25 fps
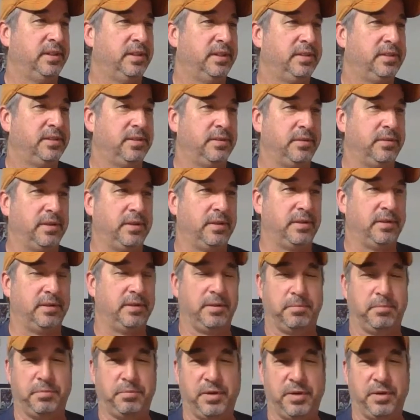So the
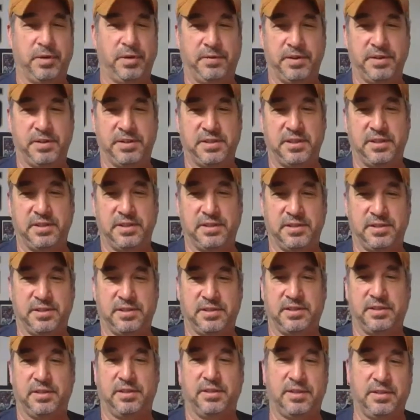breakfast
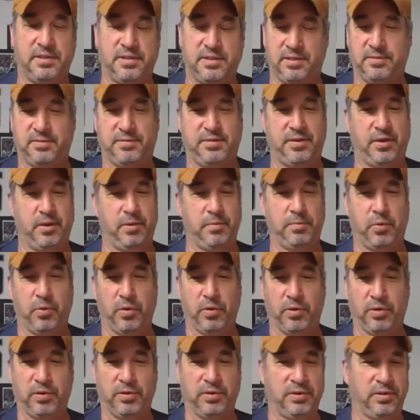is very
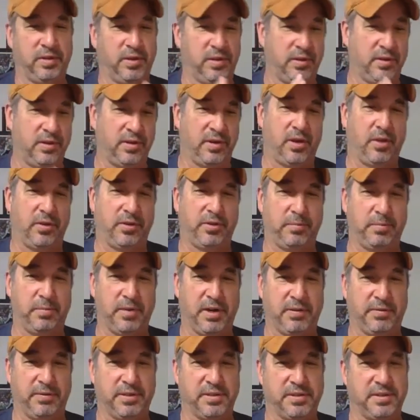important. A good, healthy
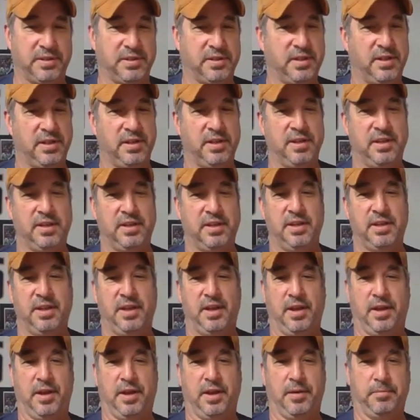breakfast
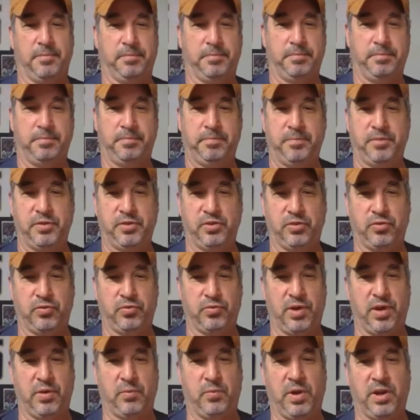is a
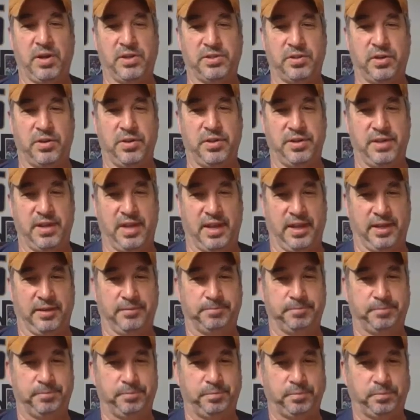great way to start the day.
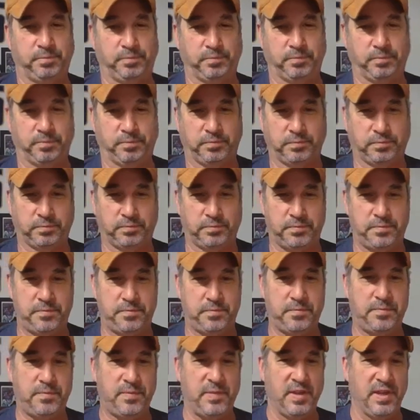
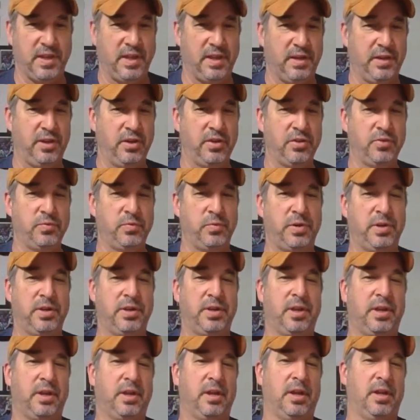And here's one
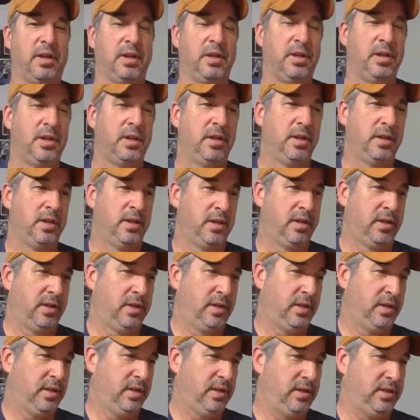that
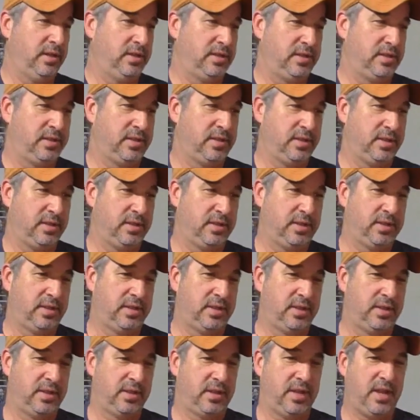is
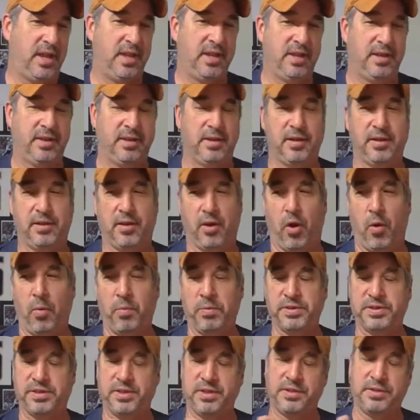kind of
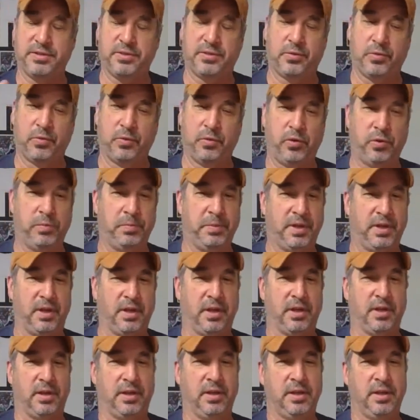almost seems cruel, but